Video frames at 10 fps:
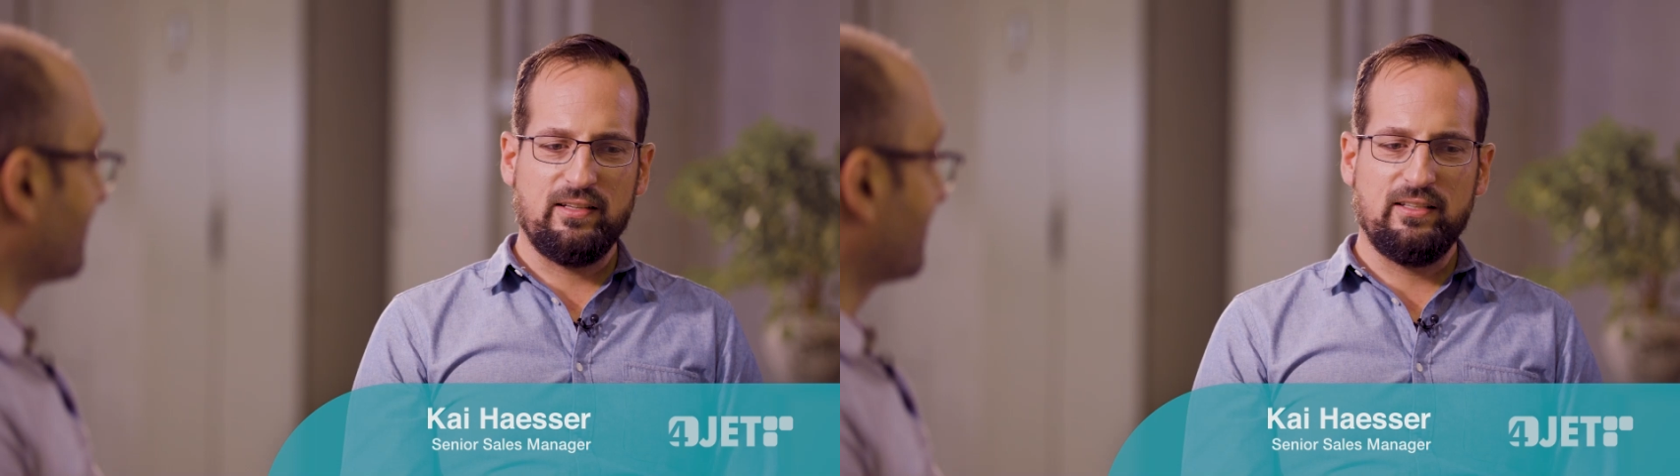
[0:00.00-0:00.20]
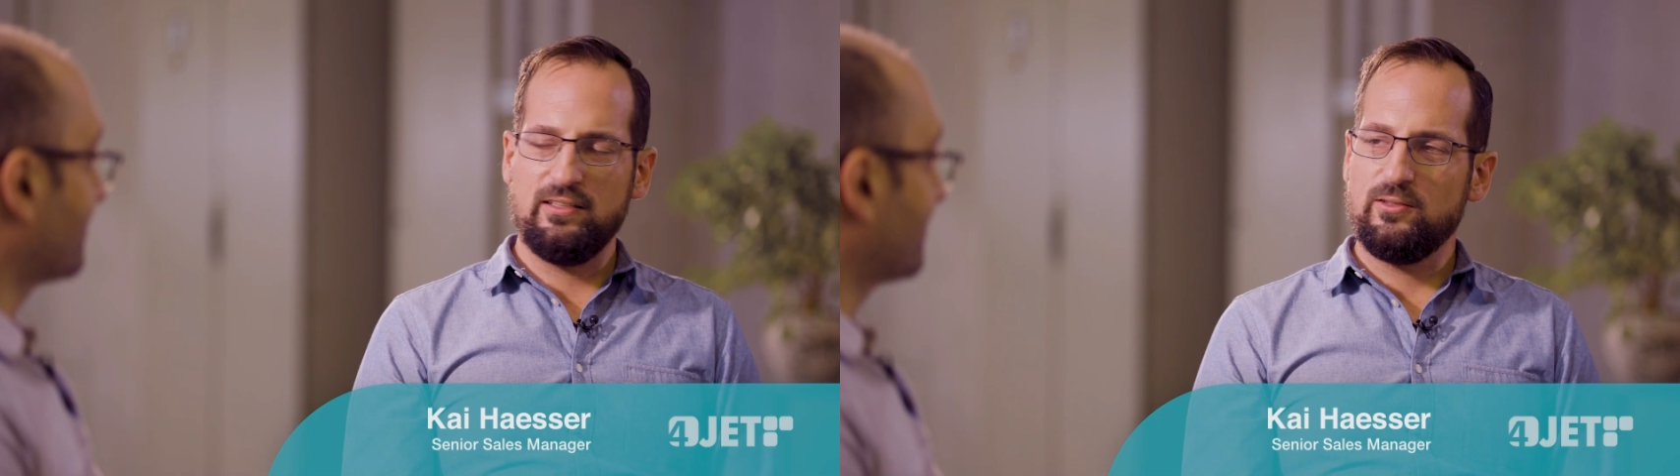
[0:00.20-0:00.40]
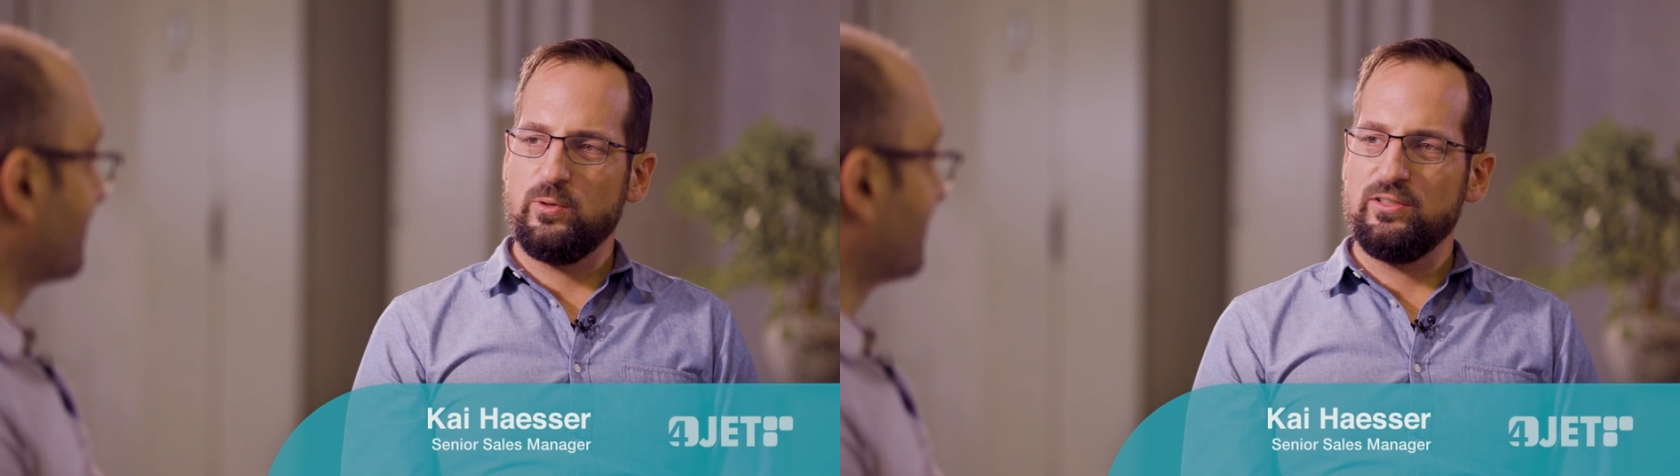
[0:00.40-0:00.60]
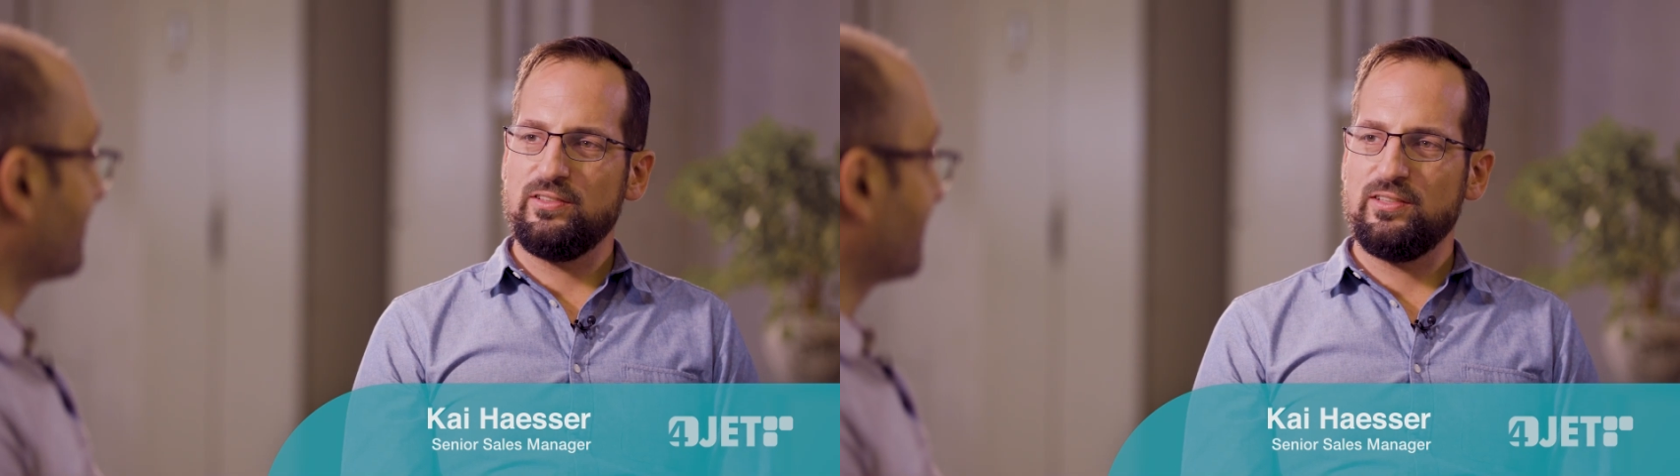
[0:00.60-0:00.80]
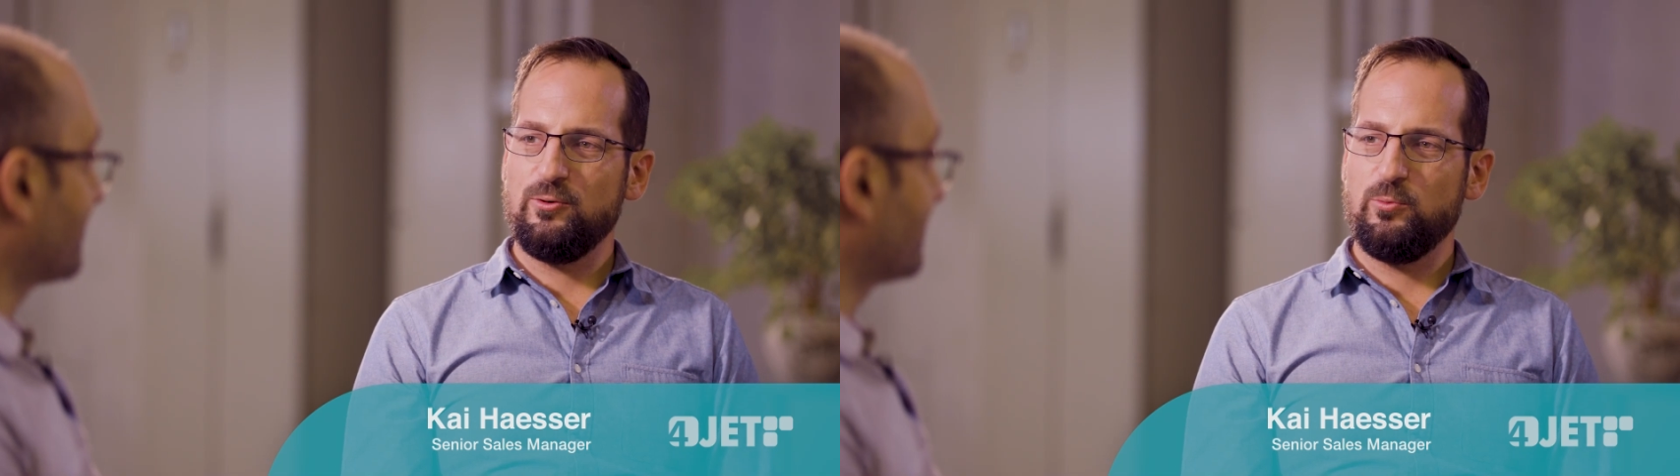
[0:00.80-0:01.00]
I did it
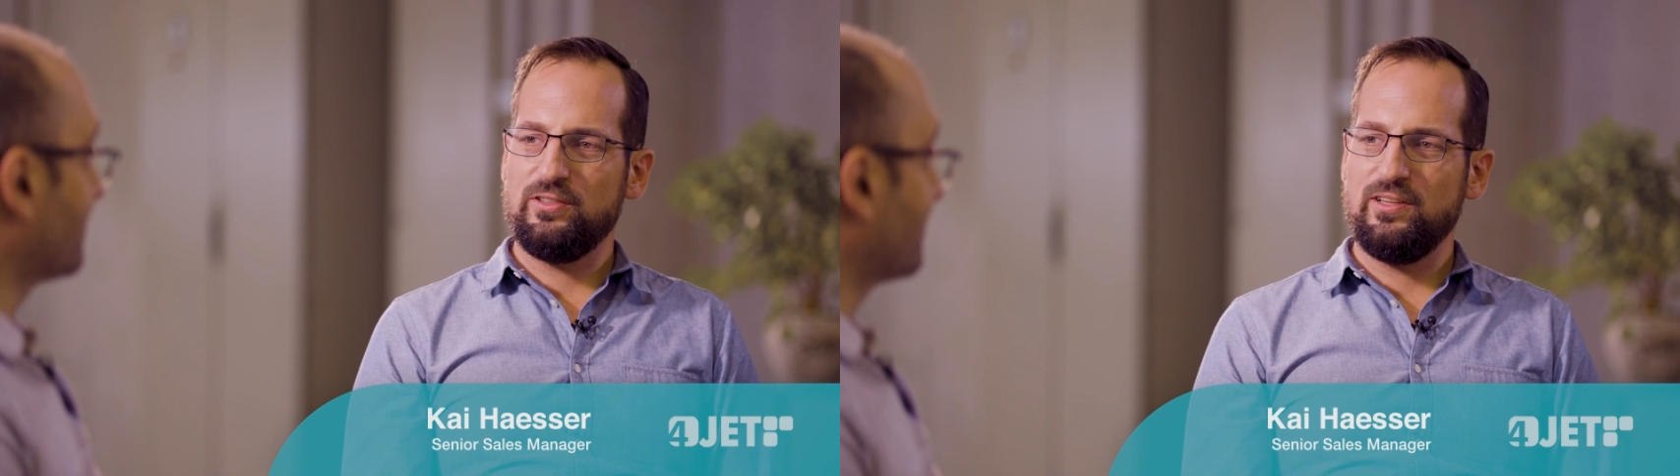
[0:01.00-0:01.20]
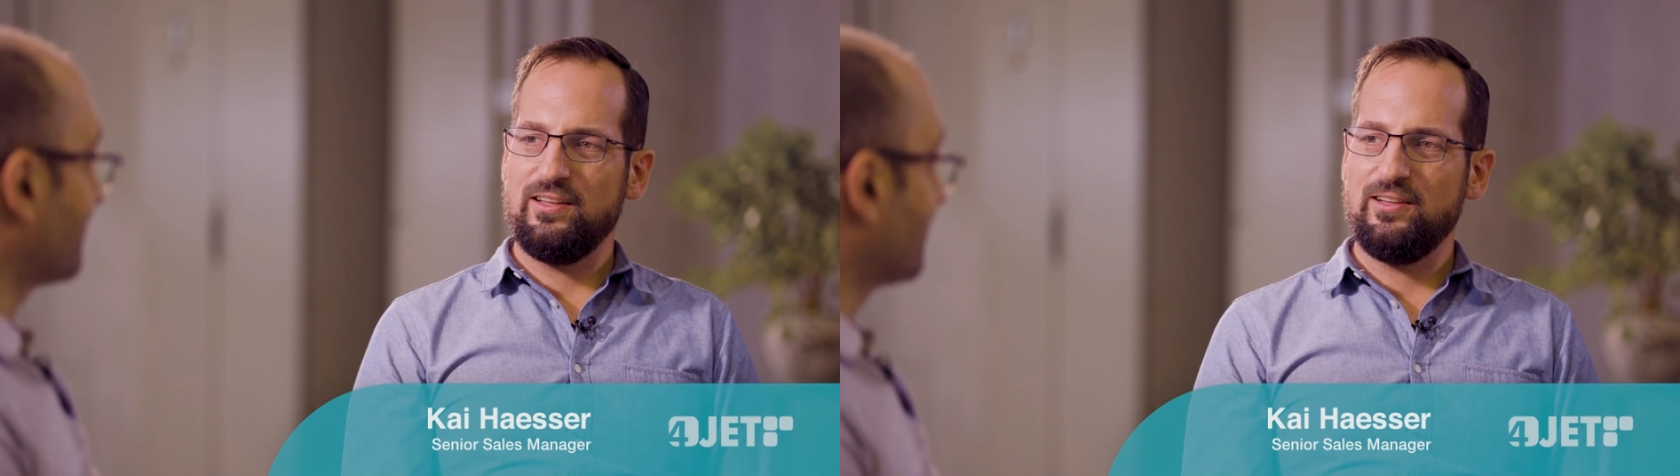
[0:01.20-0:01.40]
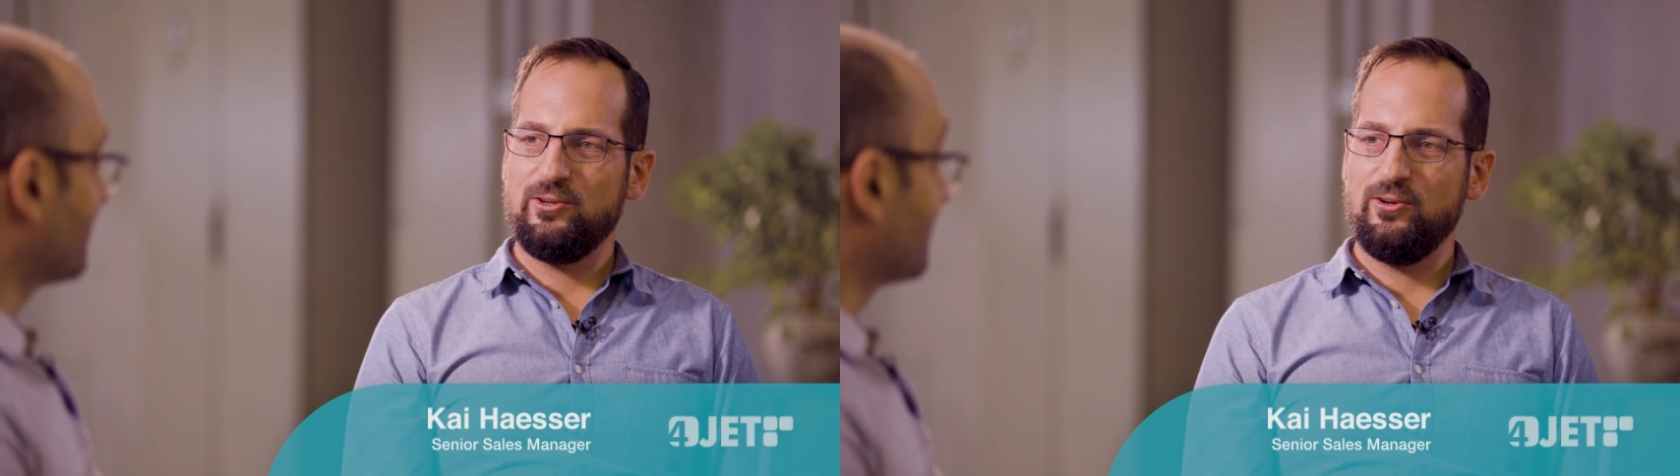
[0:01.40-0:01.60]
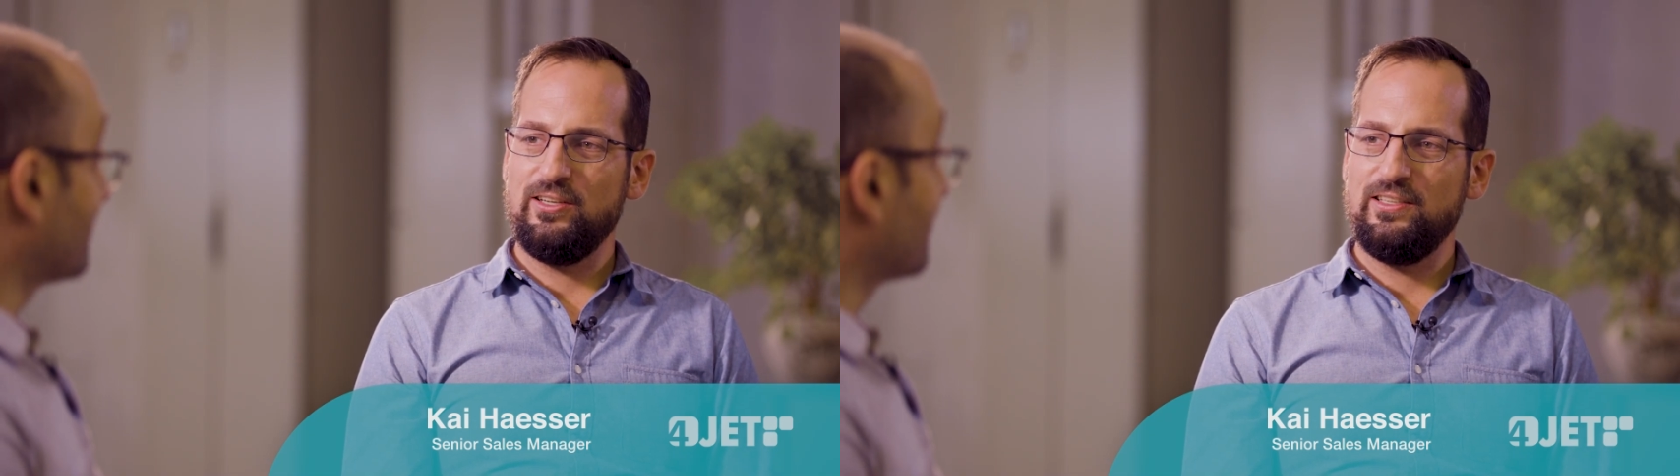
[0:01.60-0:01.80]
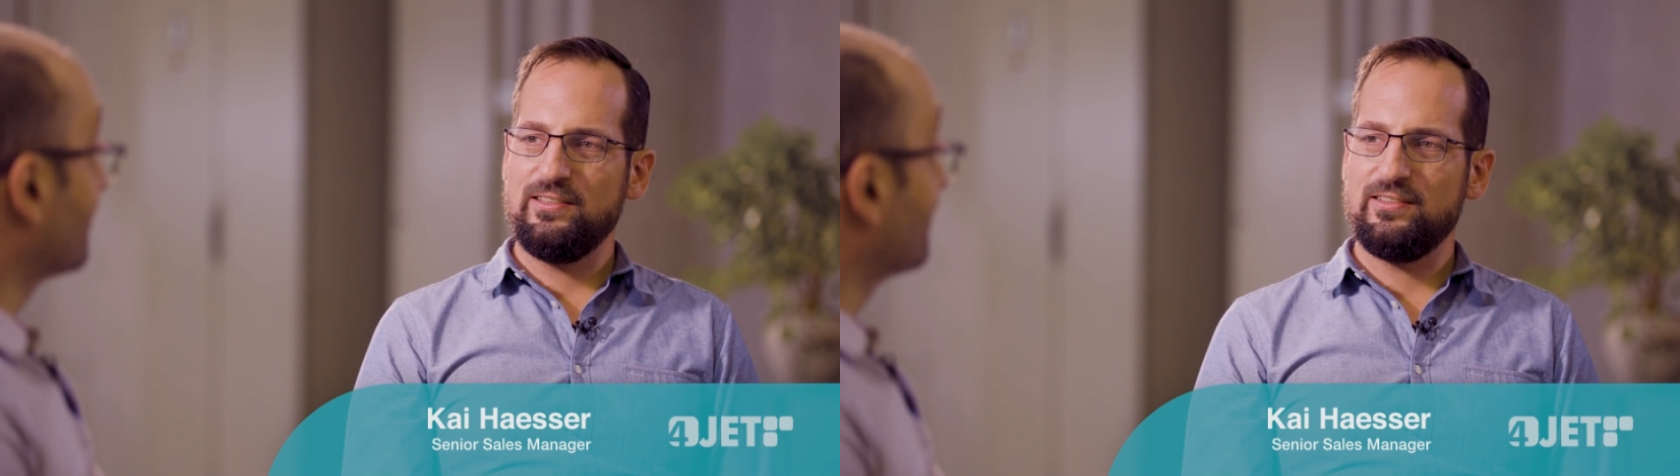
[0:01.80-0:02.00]
with the other
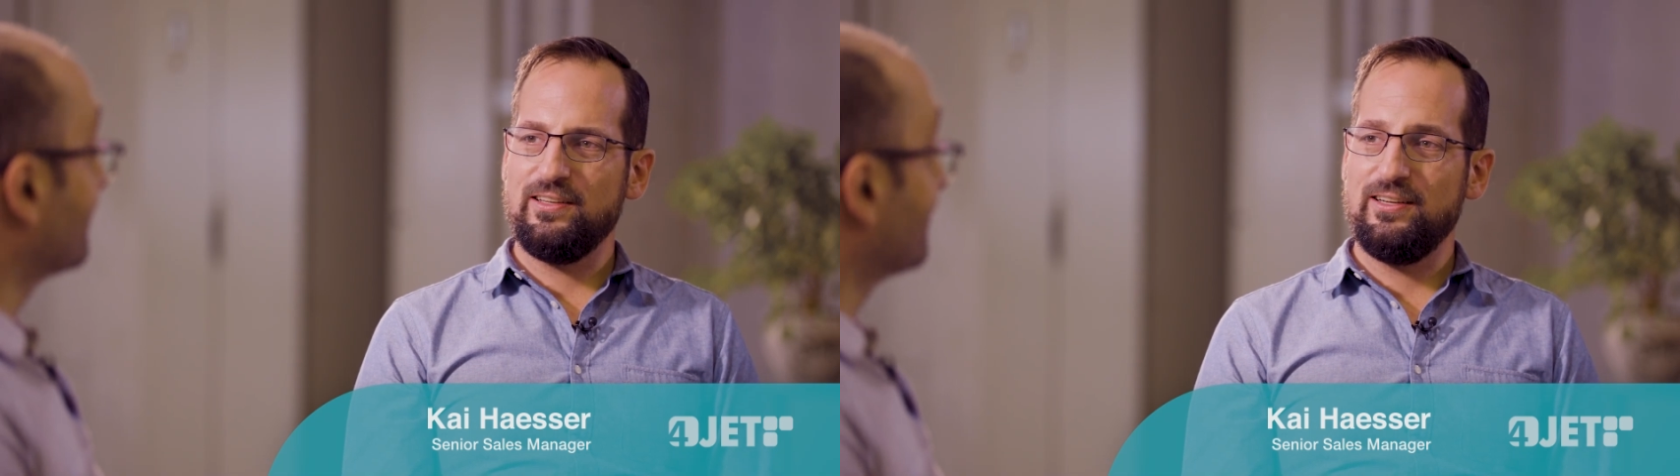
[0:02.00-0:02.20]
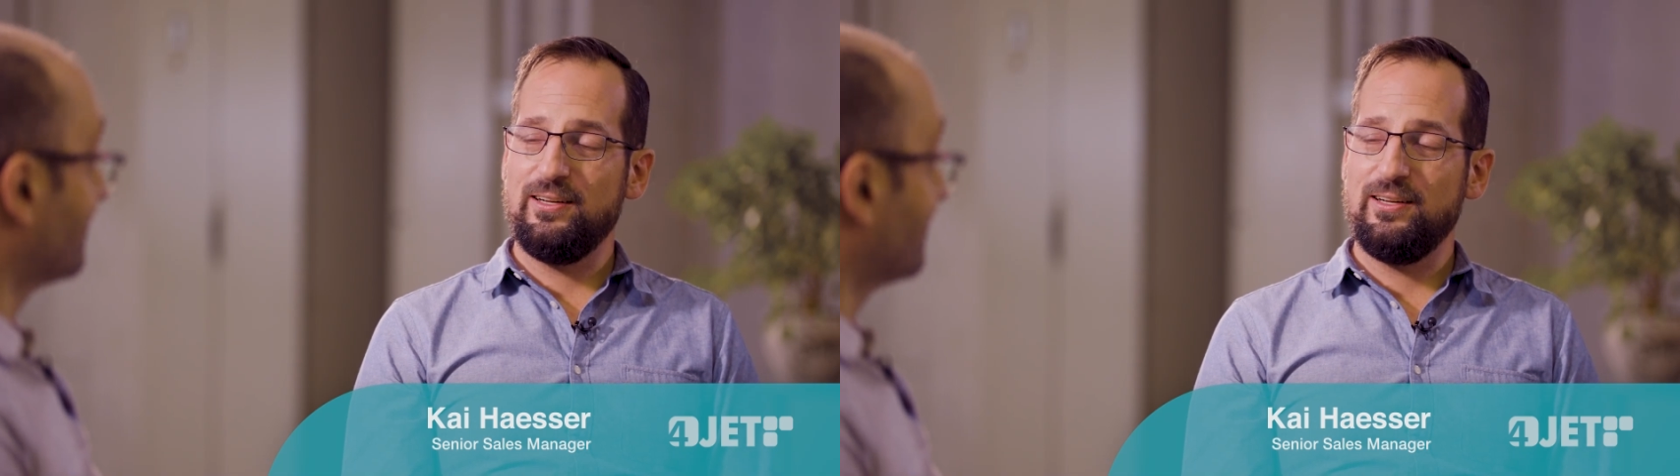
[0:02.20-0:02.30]
colleagues,